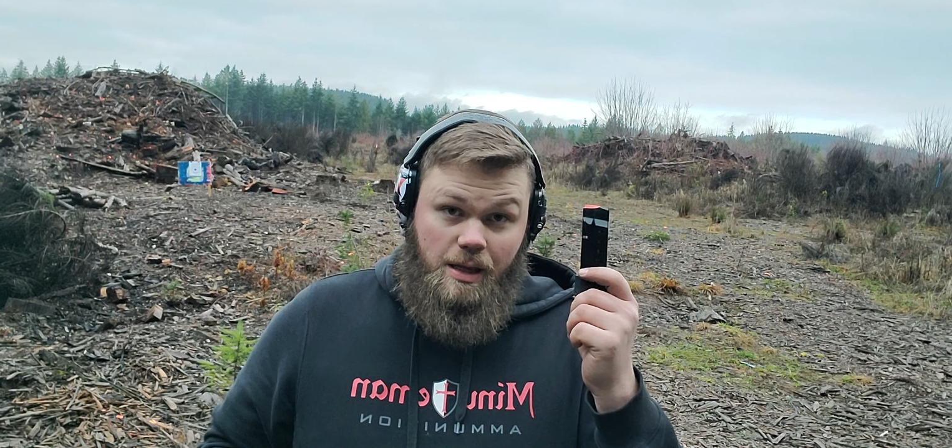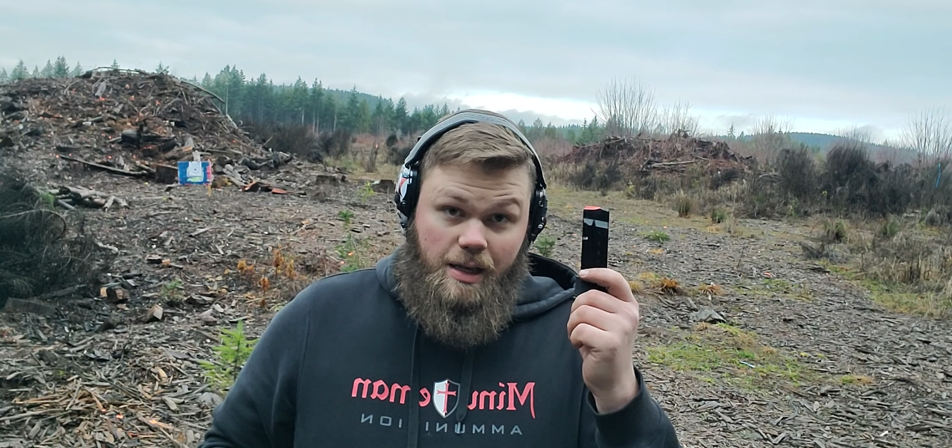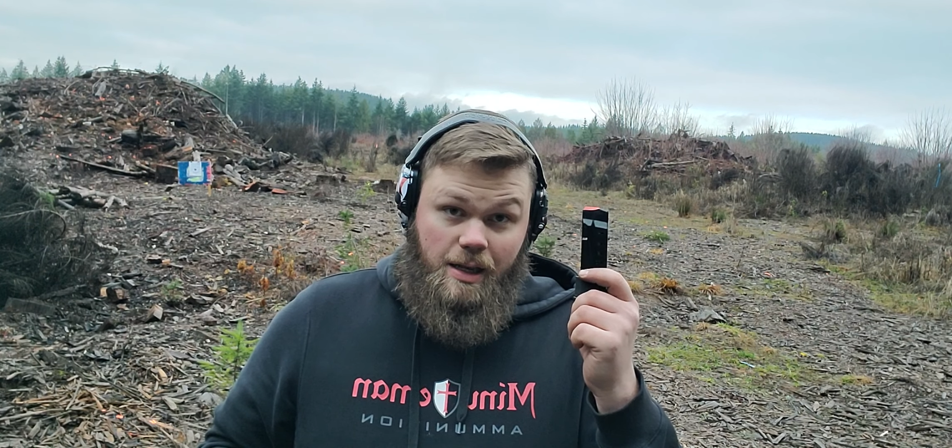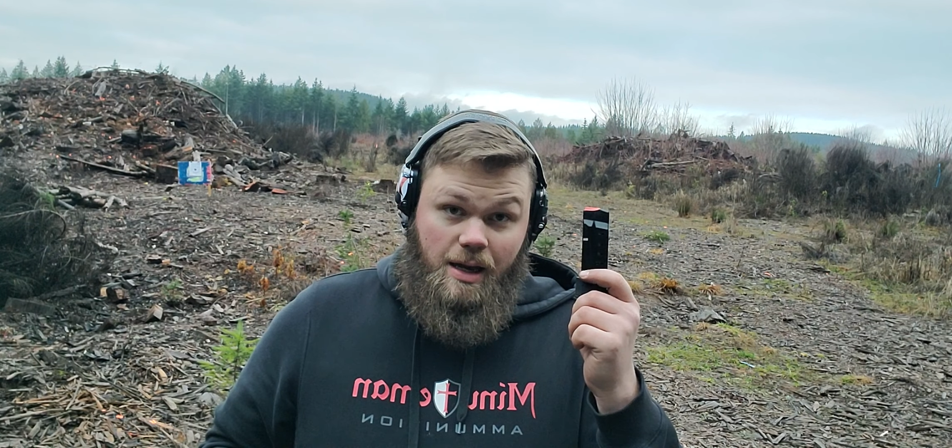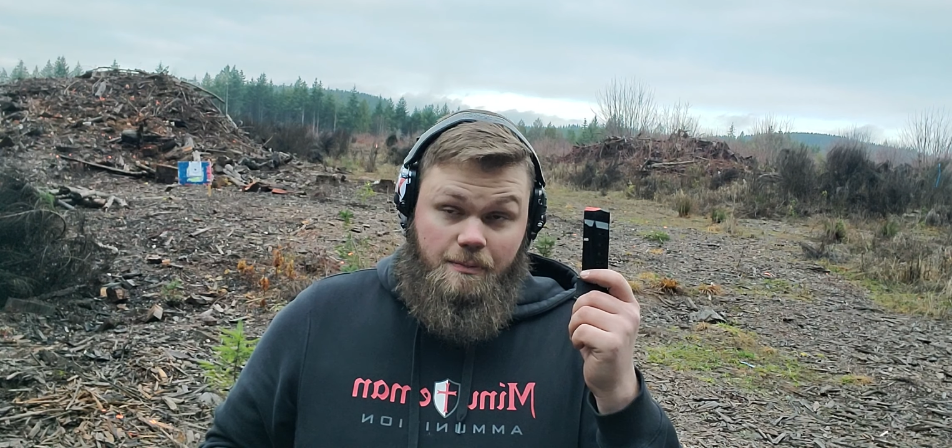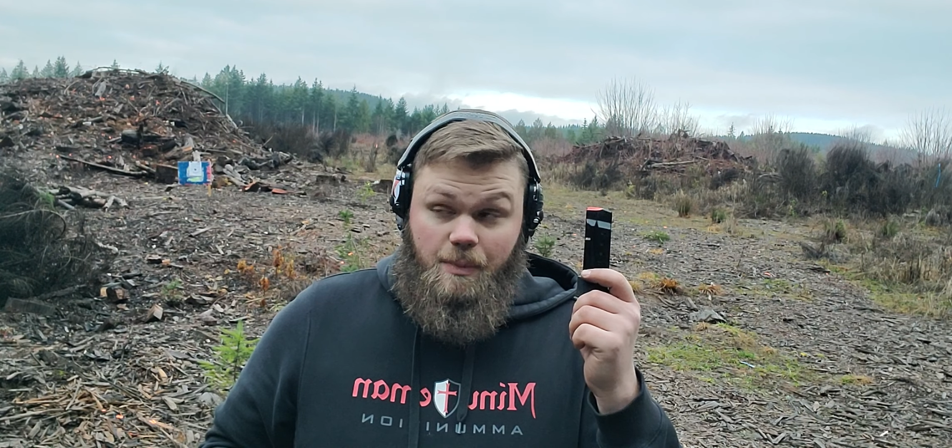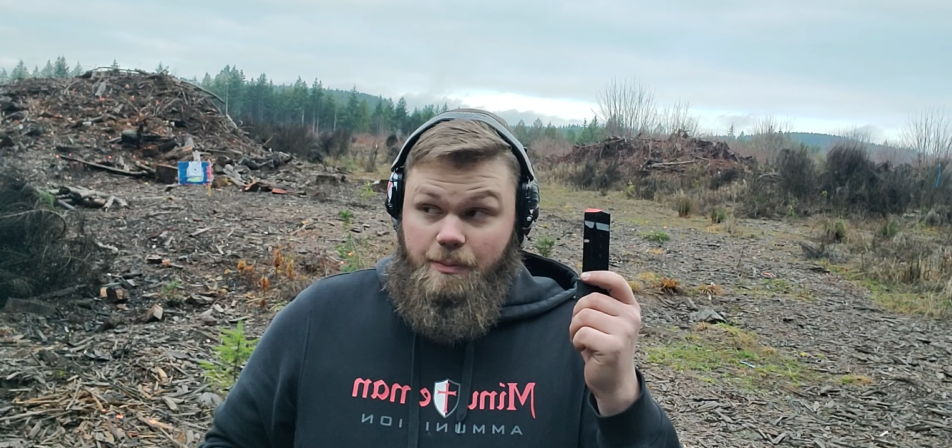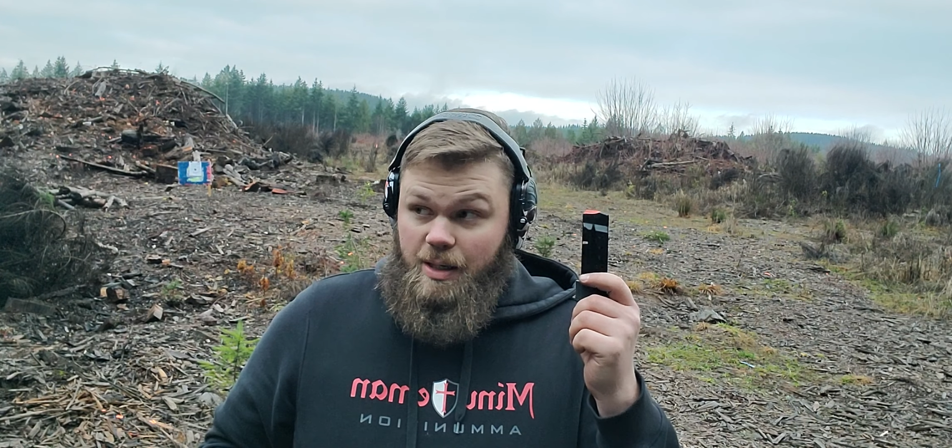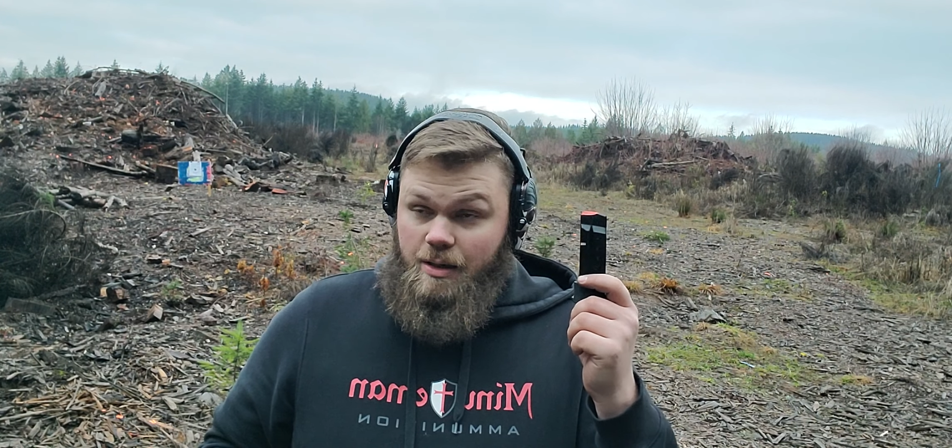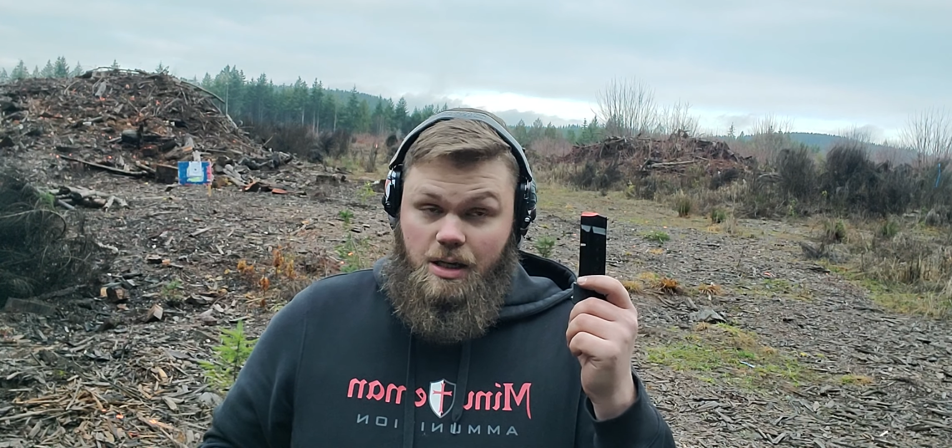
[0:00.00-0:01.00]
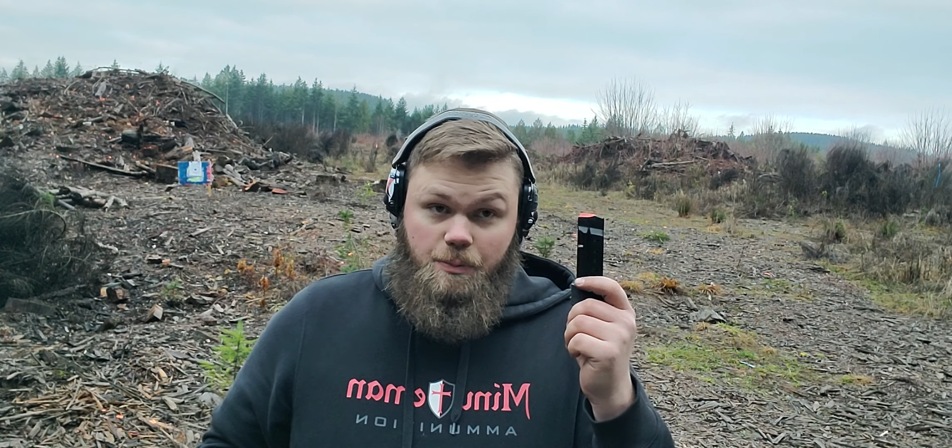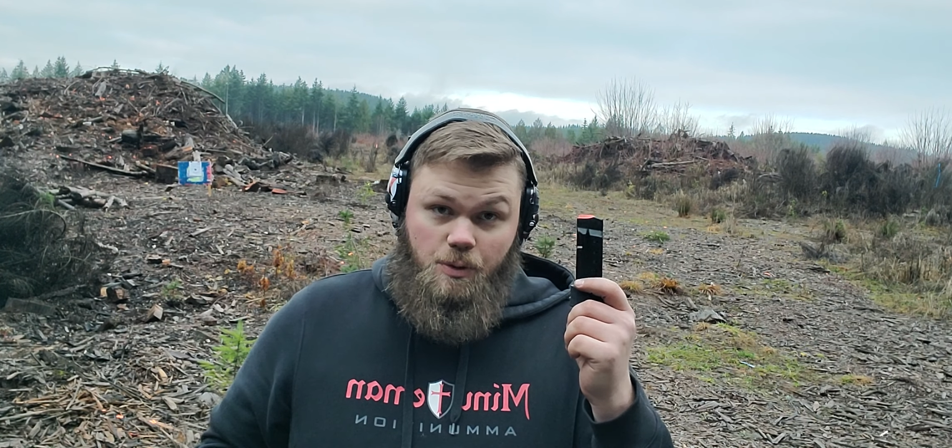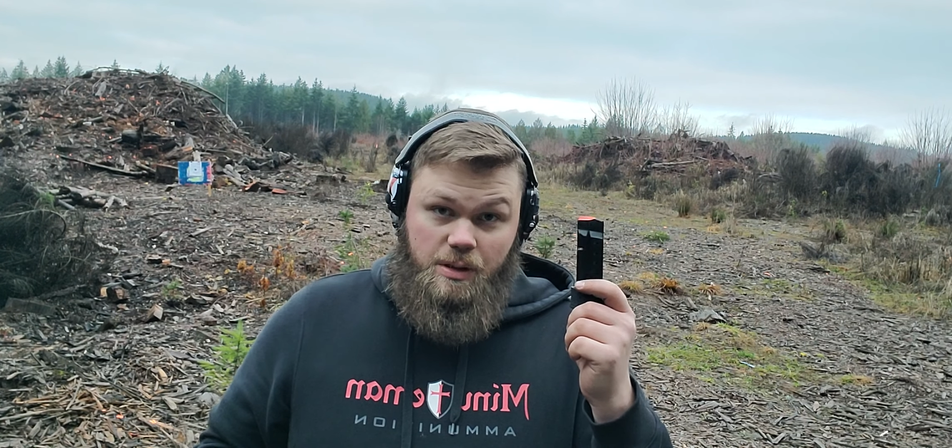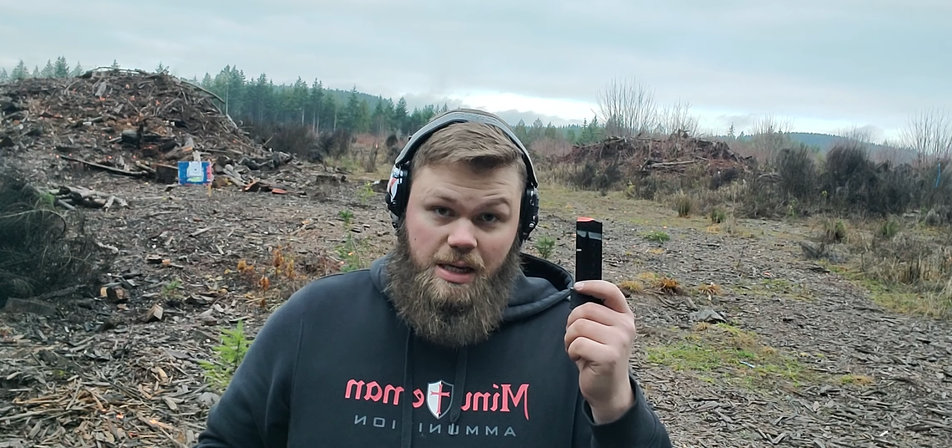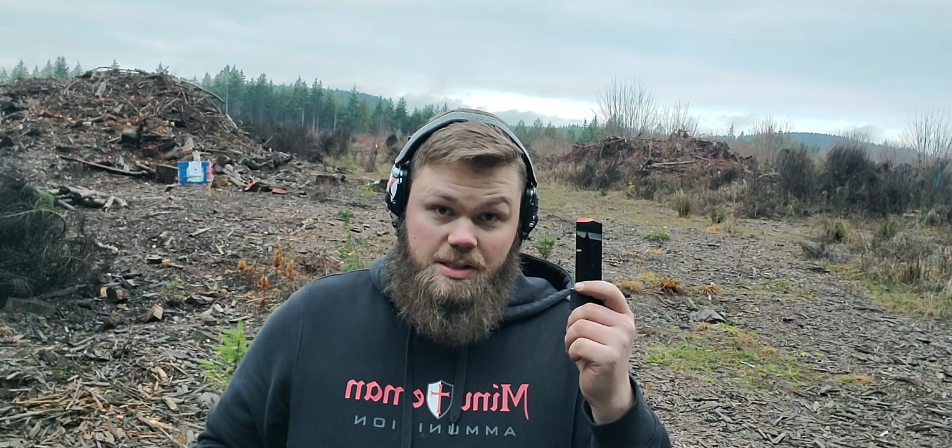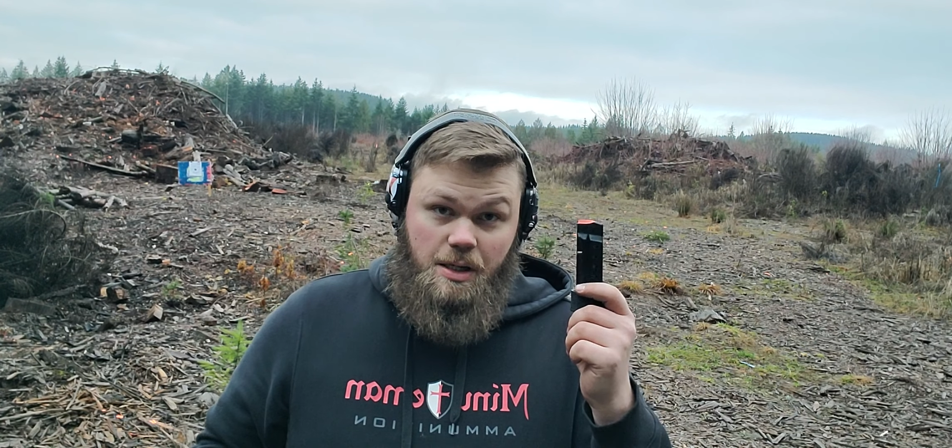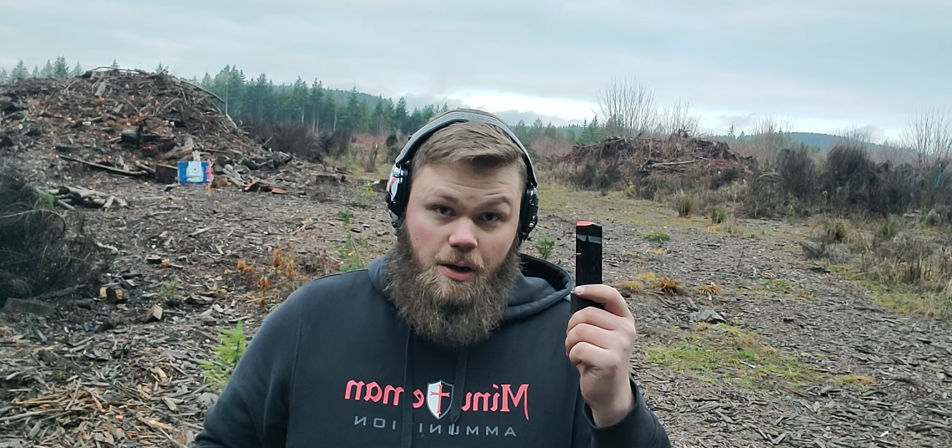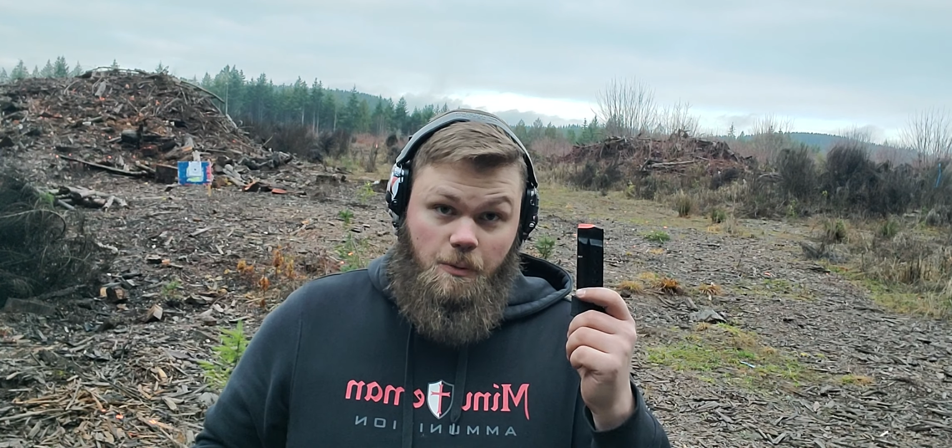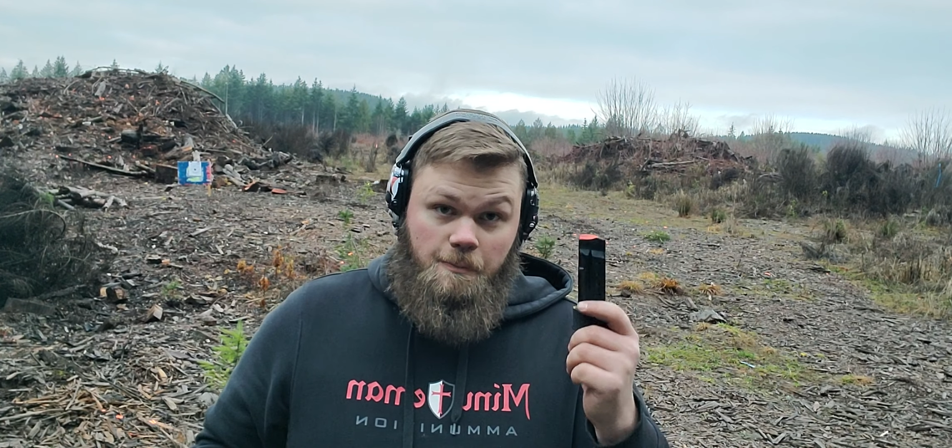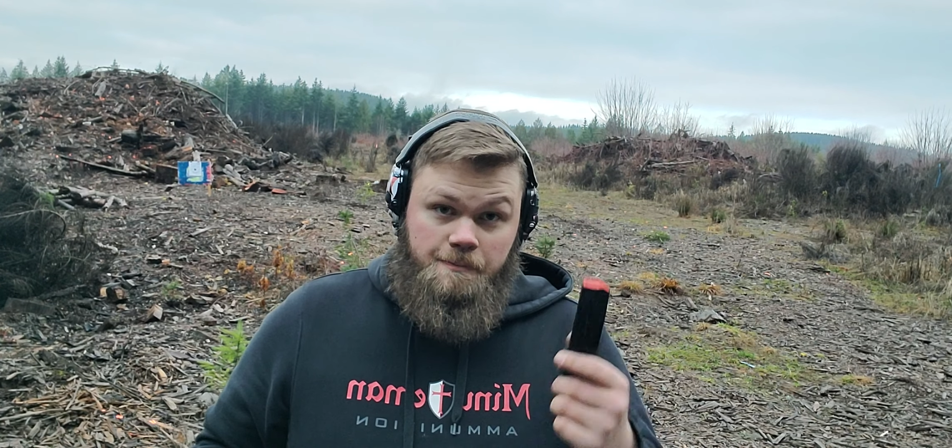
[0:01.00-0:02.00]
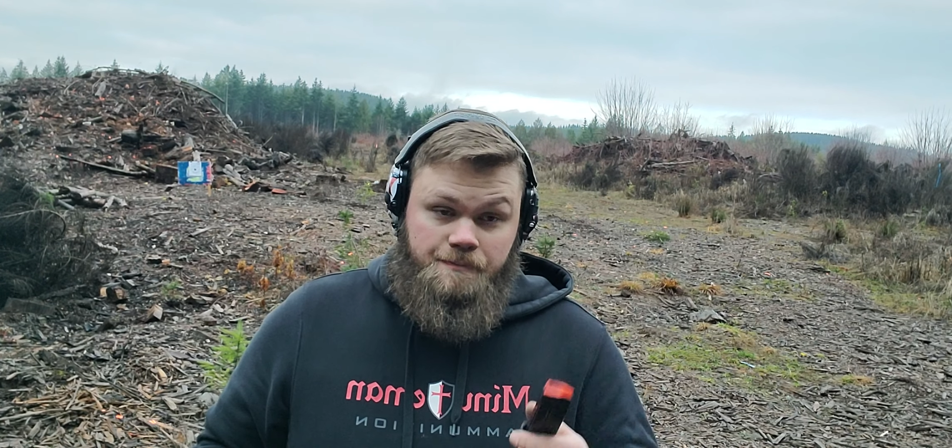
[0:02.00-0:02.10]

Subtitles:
that I got maybe a couple of days ago,